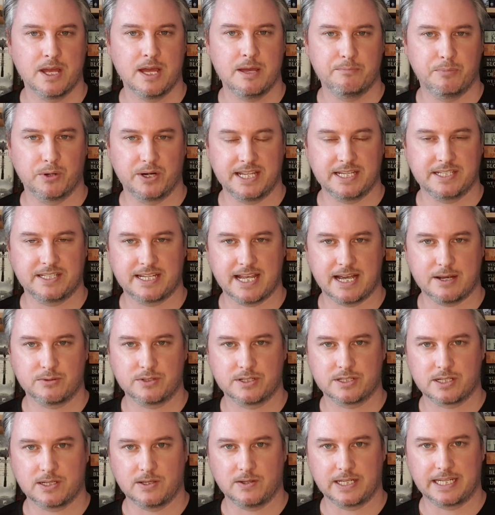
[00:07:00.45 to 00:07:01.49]
But it
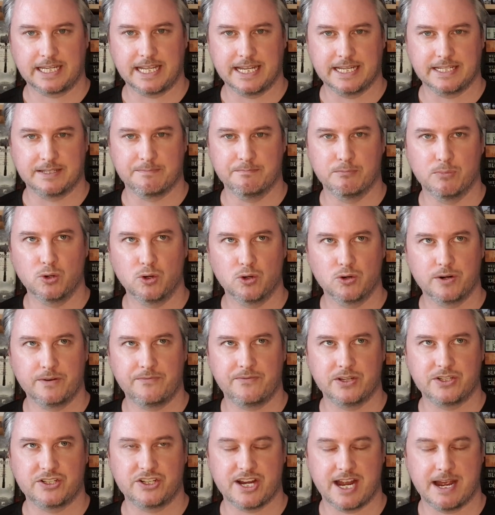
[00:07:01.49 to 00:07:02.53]
sounds like it's more of
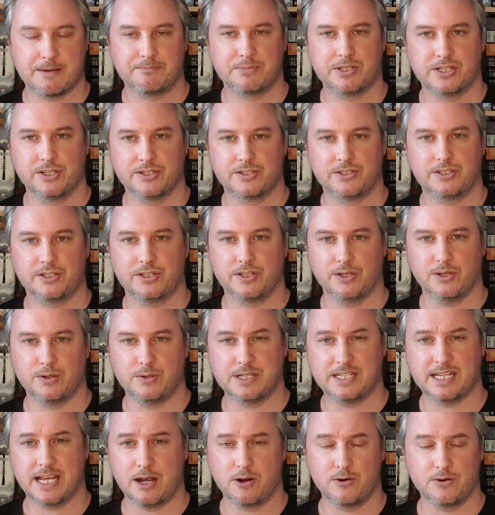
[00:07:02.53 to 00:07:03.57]
a chapter to
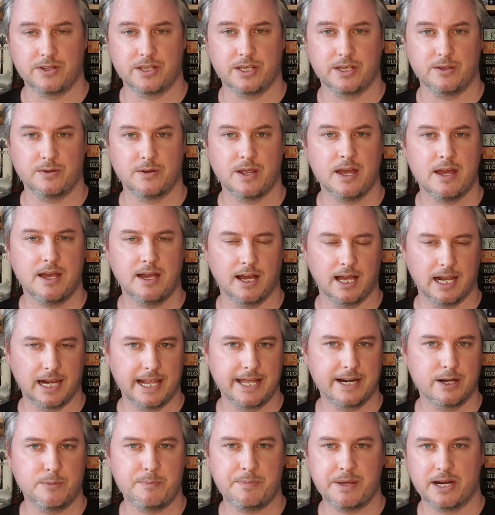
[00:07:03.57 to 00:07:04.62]
tell you a
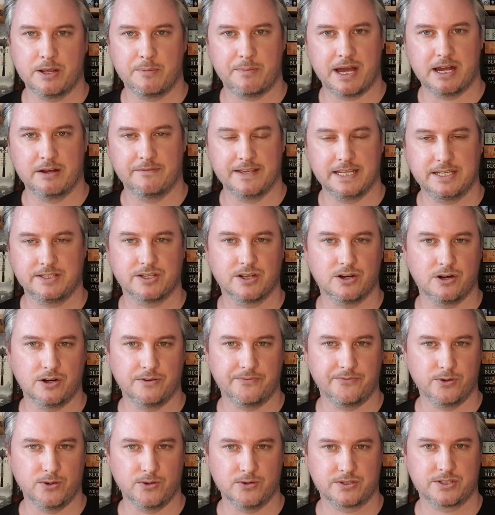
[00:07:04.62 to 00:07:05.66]
little bit about these
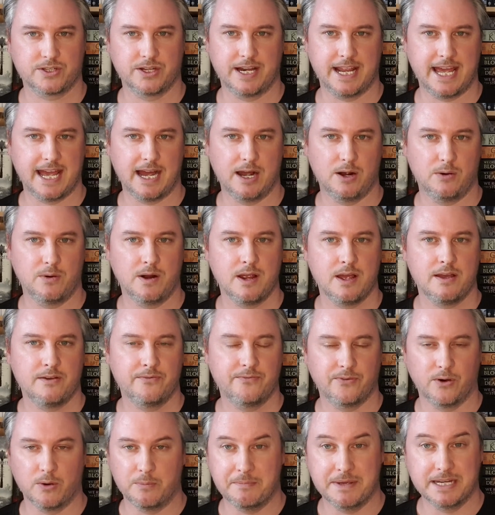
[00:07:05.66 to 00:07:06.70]
half orcs and how
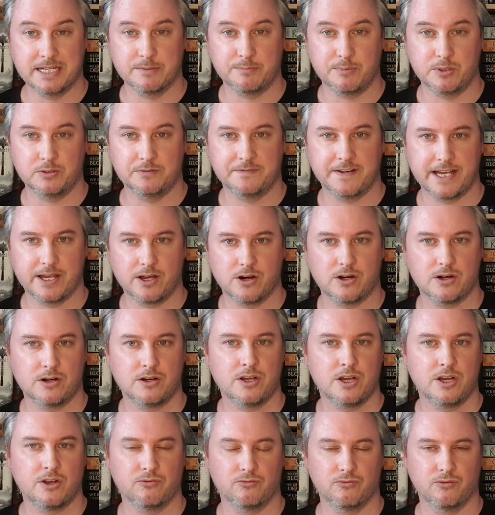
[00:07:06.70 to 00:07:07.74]
formidable they are,
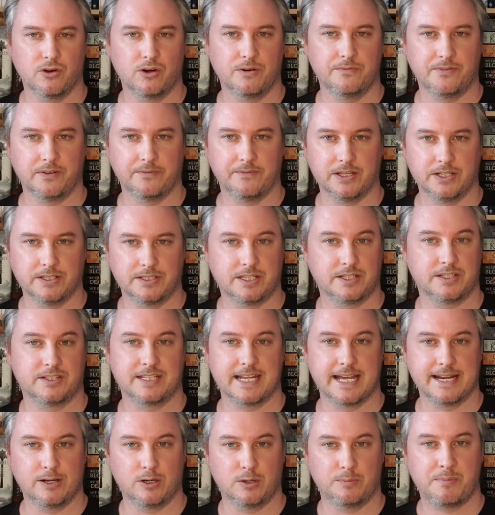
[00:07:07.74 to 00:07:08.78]
rather than to
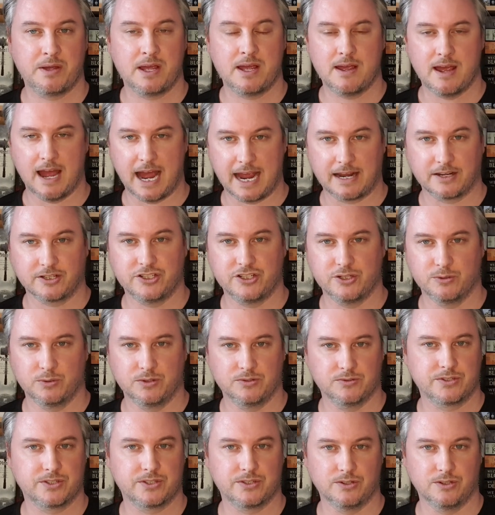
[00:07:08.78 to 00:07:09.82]
set up
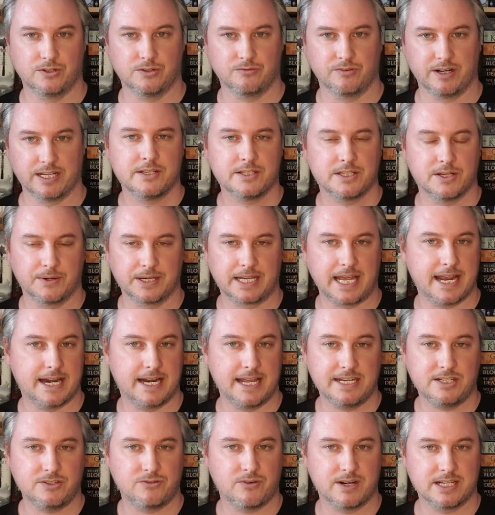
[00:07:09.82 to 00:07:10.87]
actual story. So again,
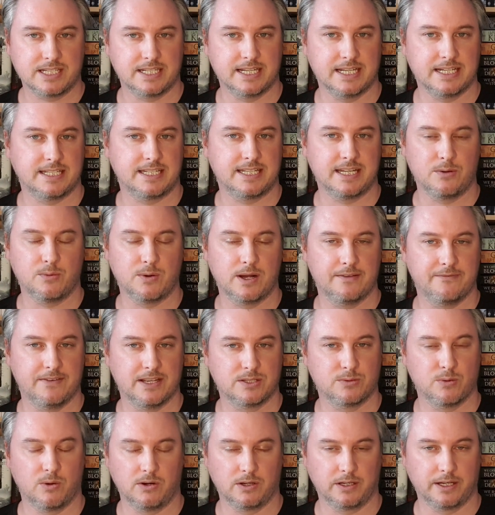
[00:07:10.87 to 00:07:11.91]
interested to see where
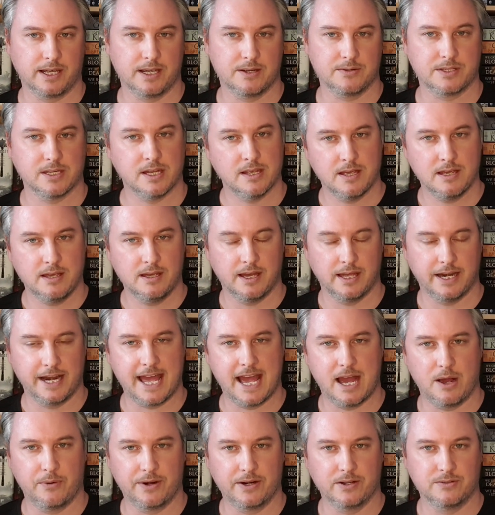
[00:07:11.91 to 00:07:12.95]
this one goes and
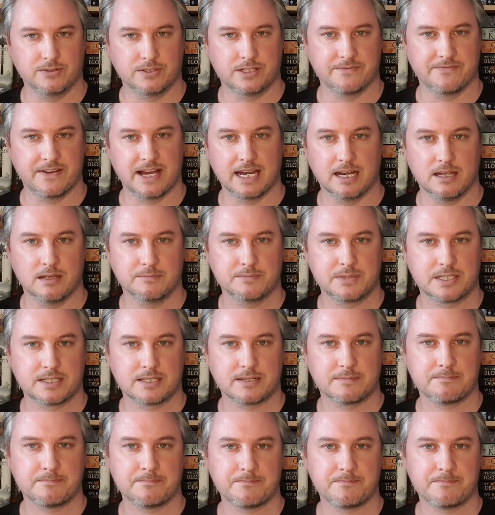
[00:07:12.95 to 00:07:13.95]
how it all develops.